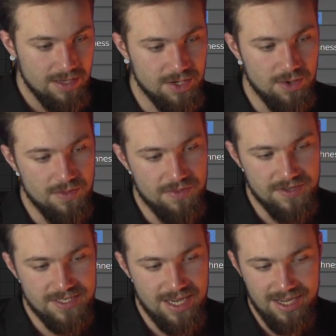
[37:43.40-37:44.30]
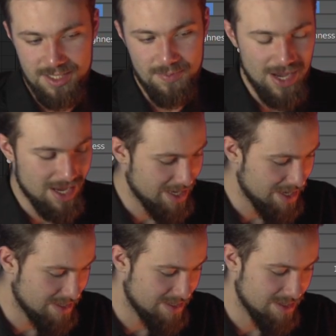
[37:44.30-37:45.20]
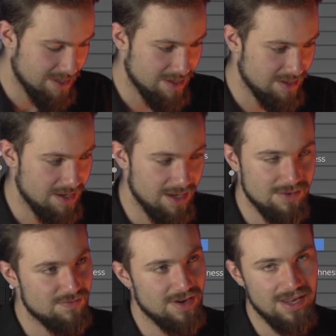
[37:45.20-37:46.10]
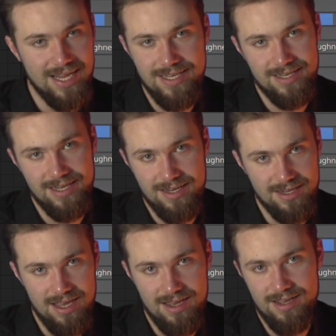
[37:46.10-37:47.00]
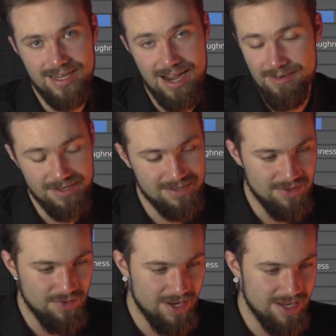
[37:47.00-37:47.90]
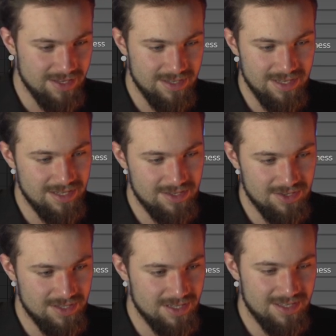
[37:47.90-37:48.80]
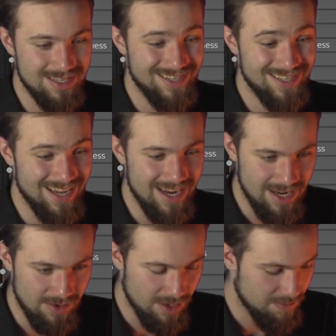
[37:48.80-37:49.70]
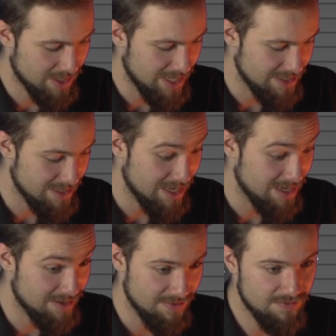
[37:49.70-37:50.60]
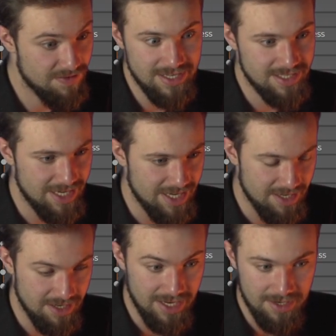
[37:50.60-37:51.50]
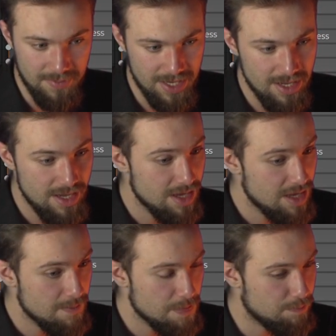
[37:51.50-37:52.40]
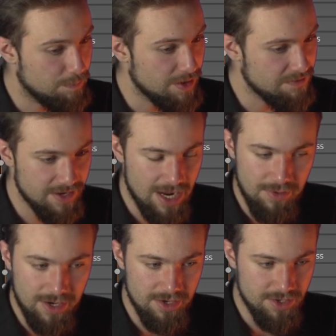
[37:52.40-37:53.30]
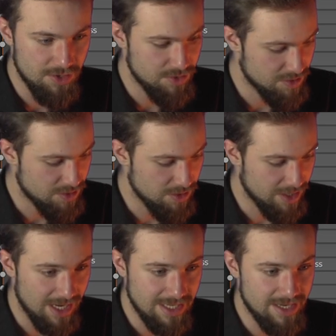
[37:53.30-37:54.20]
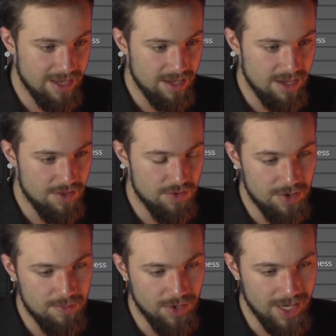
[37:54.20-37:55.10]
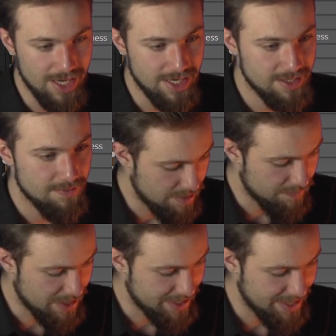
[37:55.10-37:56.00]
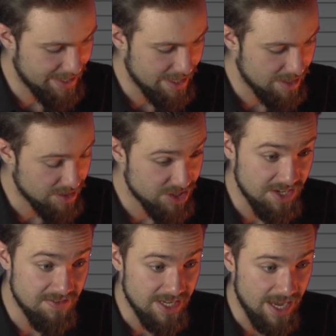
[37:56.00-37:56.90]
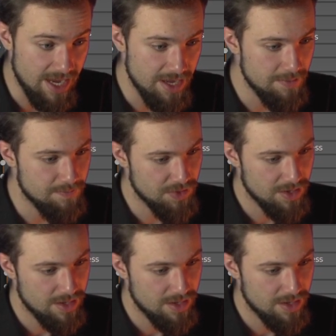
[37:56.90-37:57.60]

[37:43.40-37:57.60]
So the science behind lighting characters in 3D is just, it's insane how complicated and fascinating it can be. But for now, we're going to use what's called a classic 3-point light. By hitting Shift A,